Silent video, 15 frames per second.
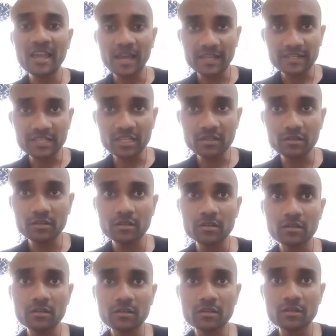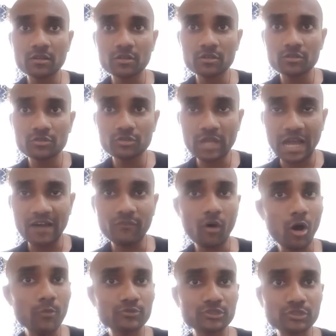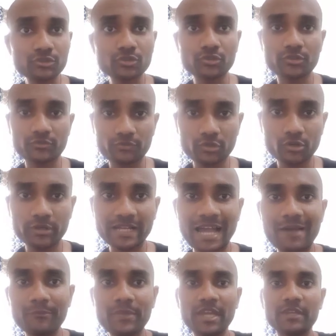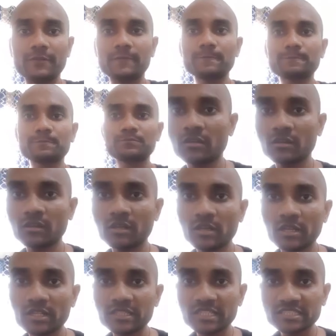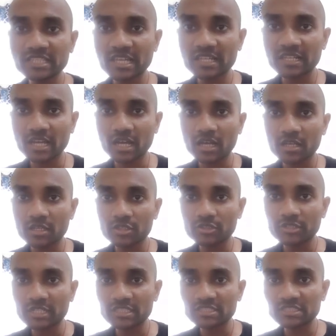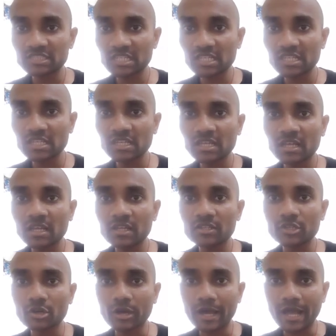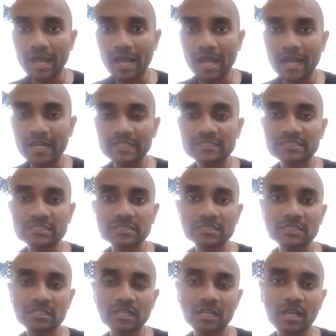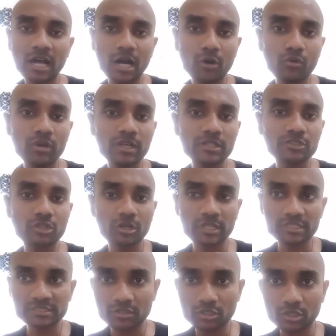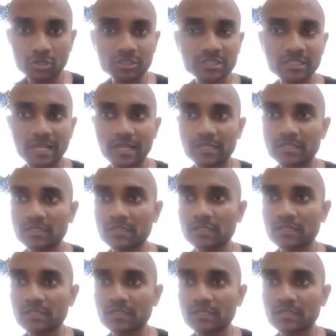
and here you have option to review your campaign. In this area you can see your ads, how it's gonna looks like.